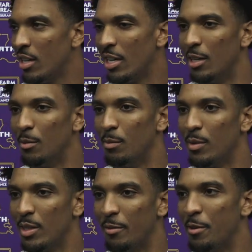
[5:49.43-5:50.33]

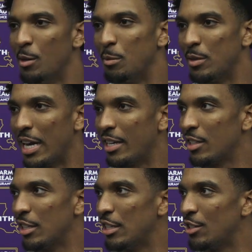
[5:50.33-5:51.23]
The film's not
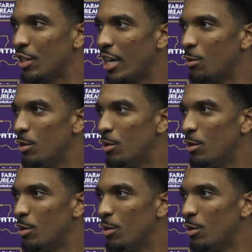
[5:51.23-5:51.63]
as good as you thought